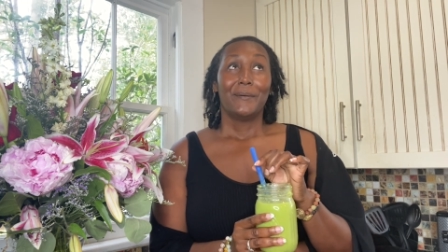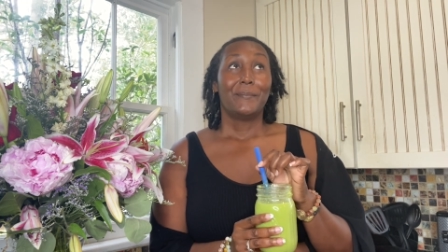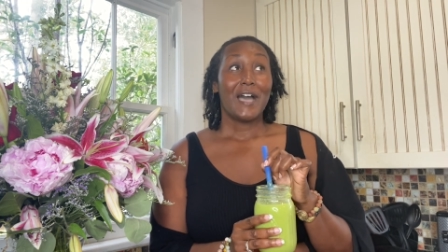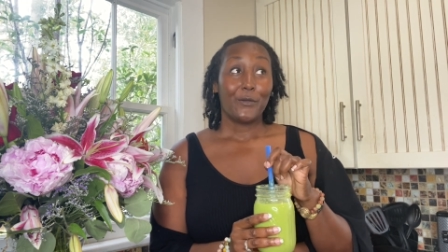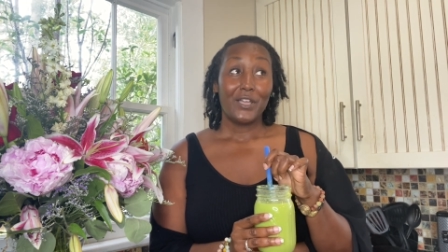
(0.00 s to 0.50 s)

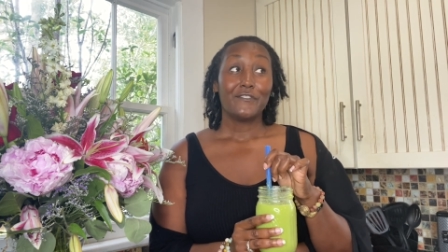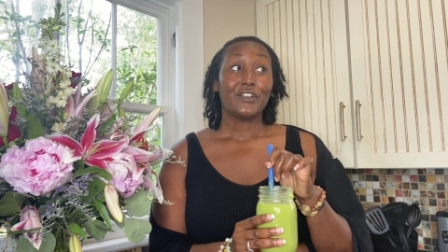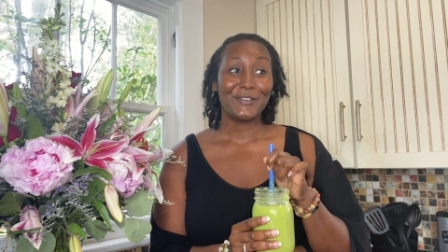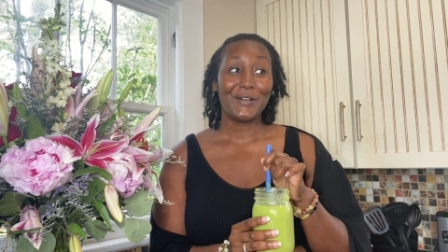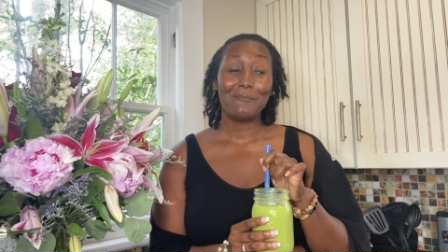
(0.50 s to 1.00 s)

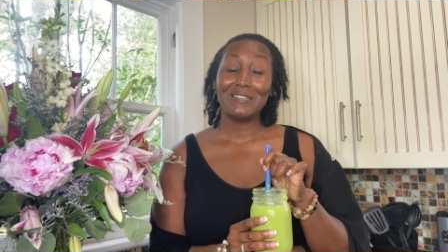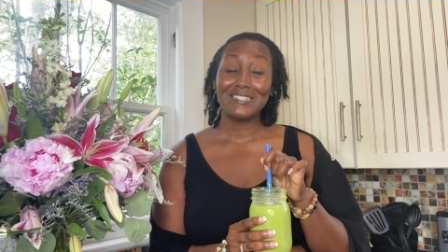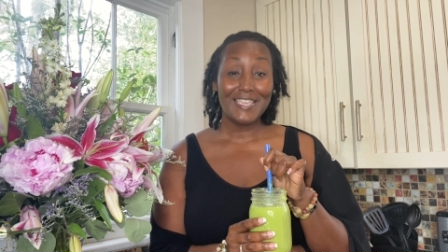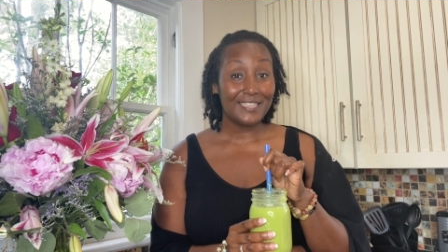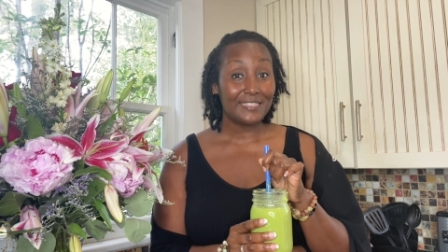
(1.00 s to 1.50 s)
However, I've been
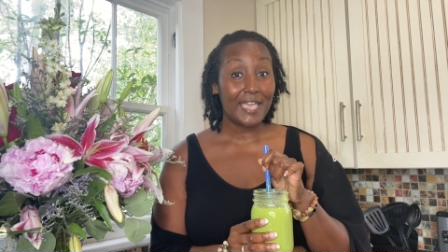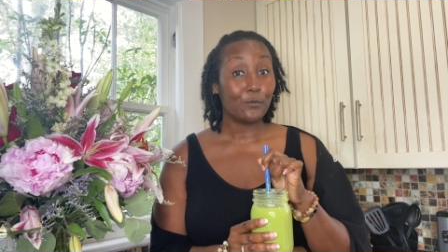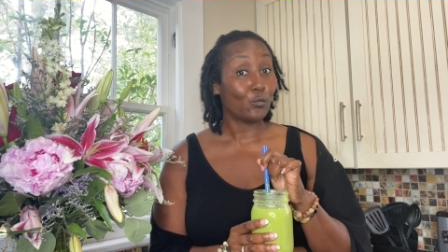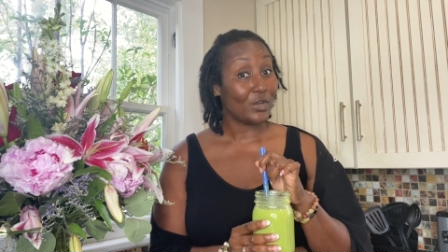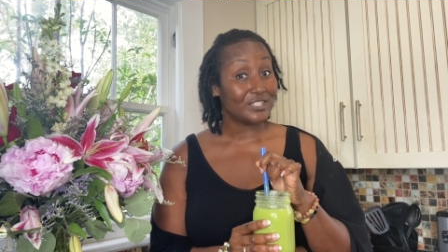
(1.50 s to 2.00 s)
taking
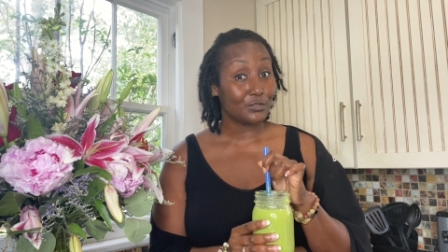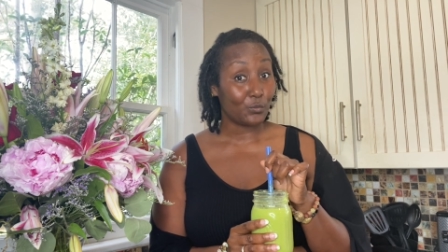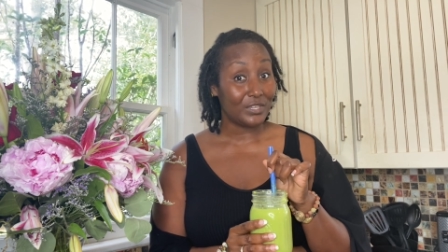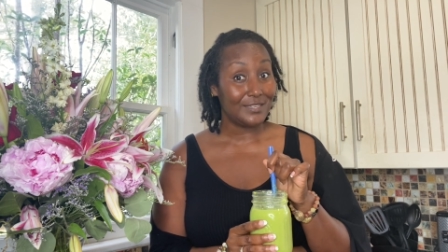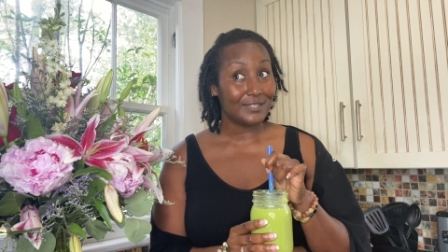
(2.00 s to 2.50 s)
that once a
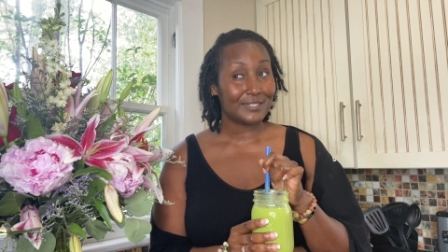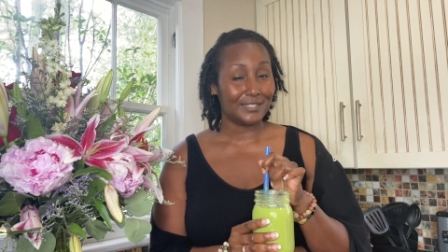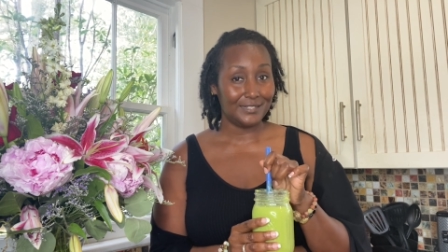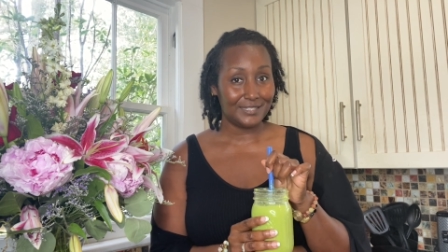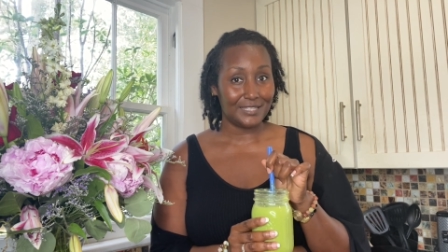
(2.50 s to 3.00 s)
week
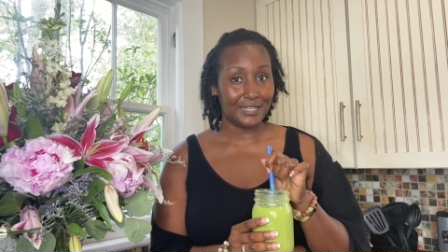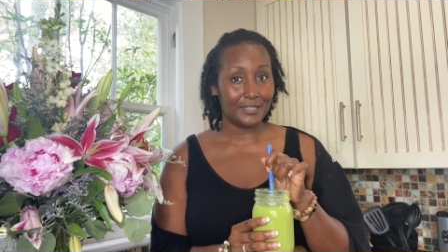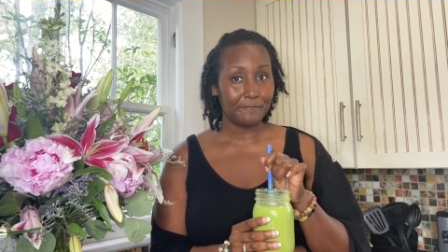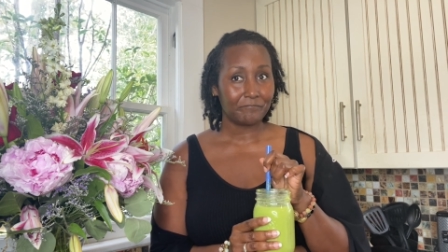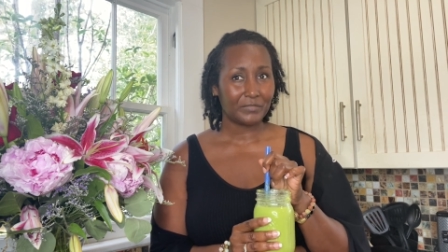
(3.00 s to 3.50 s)
since
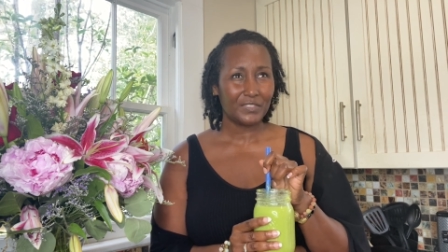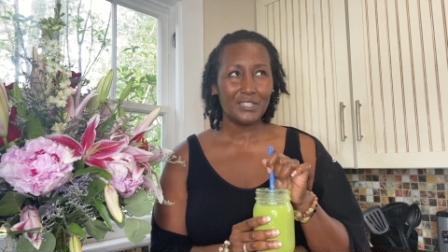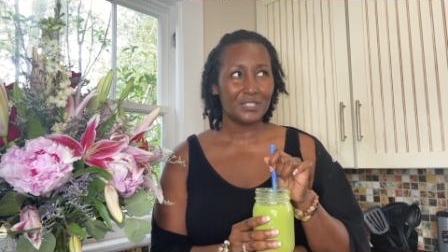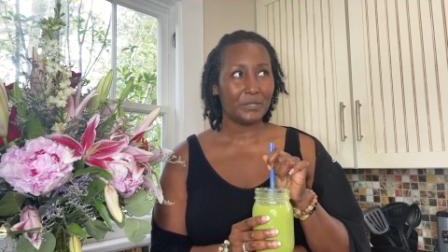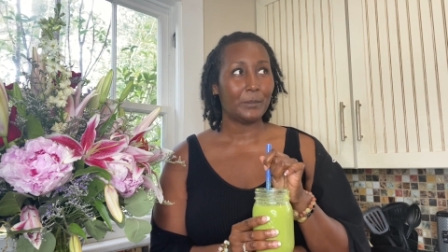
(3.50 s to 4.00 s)
then. I think
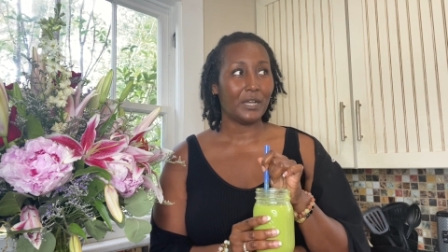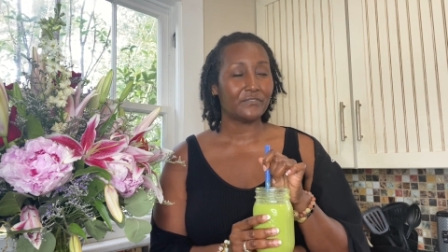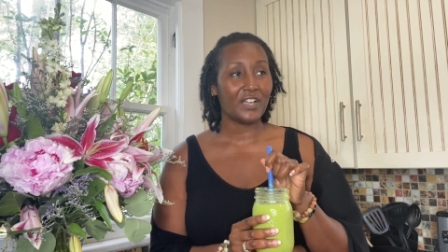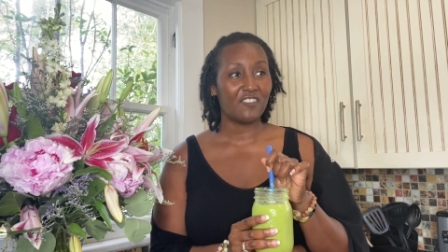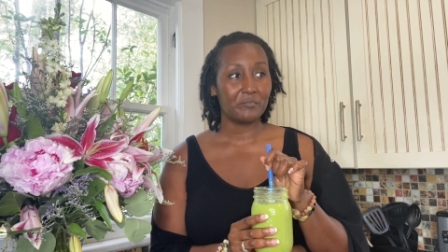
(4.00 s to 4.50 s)
it's been about
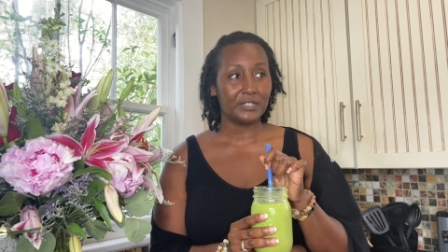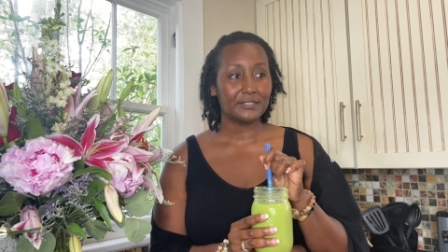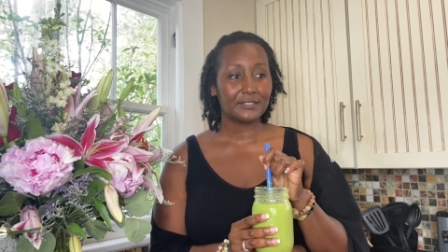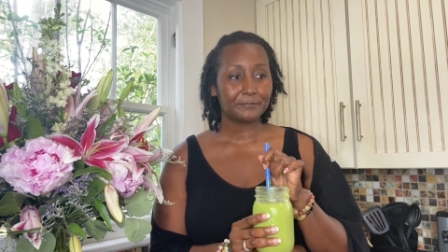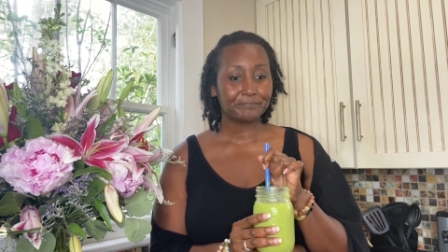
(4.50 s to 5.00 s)
5 months.